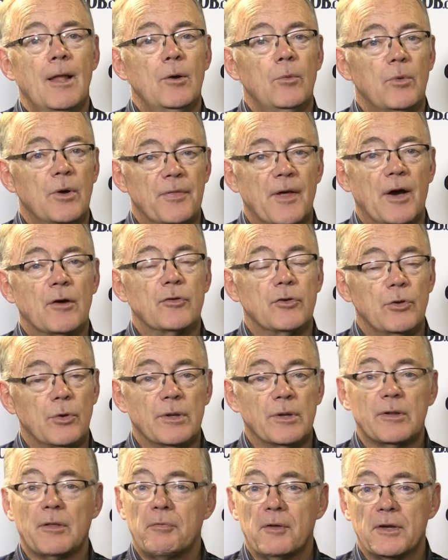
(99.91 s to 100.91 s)
without
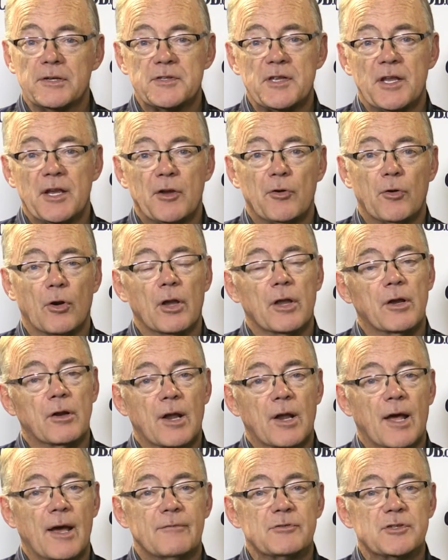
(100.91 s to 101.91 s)
doing the things they did earlier
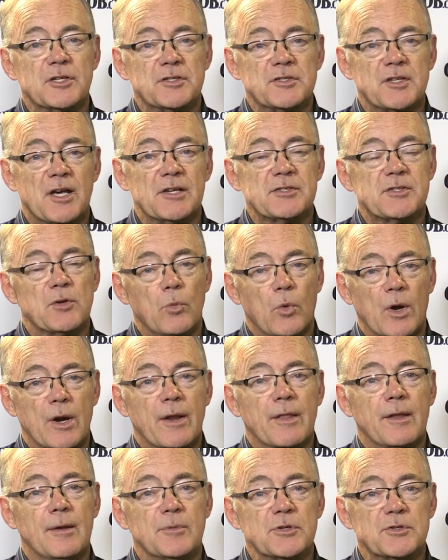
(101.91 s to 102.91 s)
to have success, and one
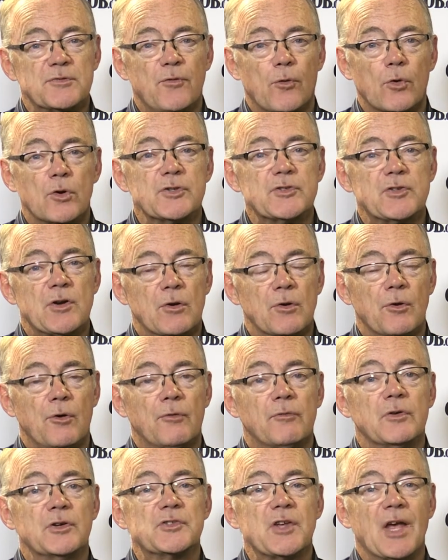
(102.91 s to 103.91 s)
of them is force
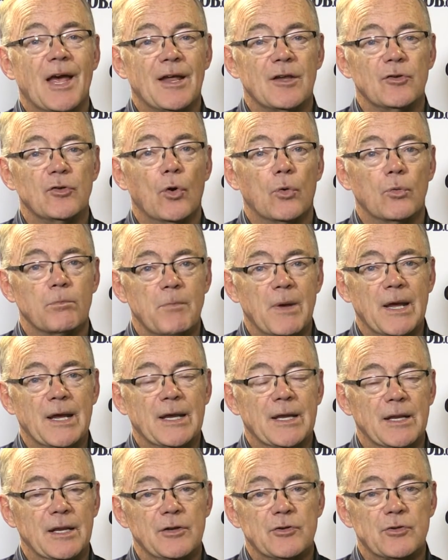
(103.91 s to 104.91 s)
turnovers and don't
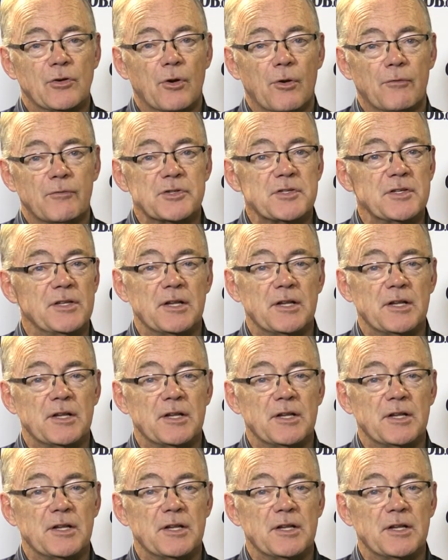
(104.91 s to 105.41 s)
make any turnovers.